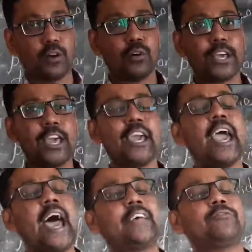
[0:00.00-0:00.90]

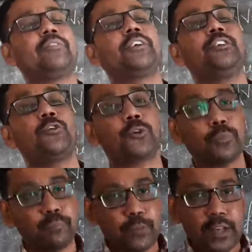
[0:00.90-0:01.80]
Okay, as per your
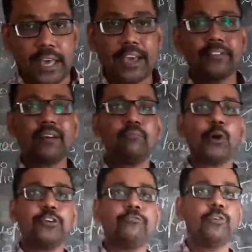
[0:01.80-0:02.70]
exam
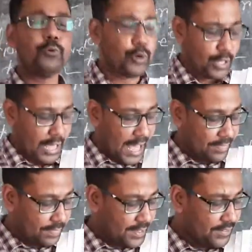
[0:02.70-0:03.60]
point of view,
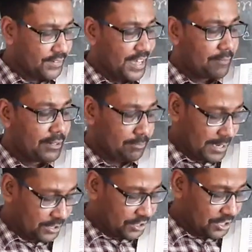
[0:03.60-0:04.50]
and this table
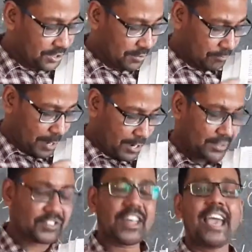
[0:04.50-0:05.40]
mentions the
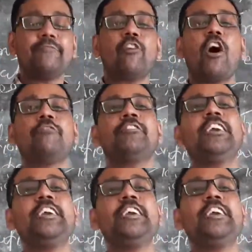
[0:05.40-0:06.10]
various type of